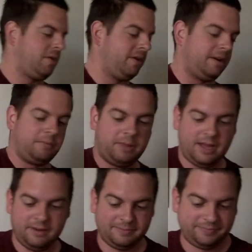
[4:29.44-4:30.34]
coated in
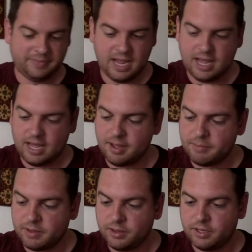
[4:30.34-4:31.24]
blood.
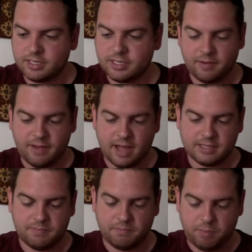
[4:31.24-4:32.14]
Looks like we got
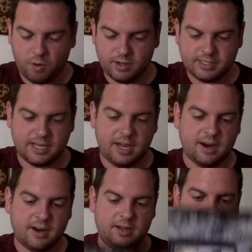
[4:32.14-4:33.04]
some boards
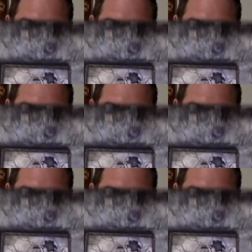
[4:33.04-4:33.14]
here.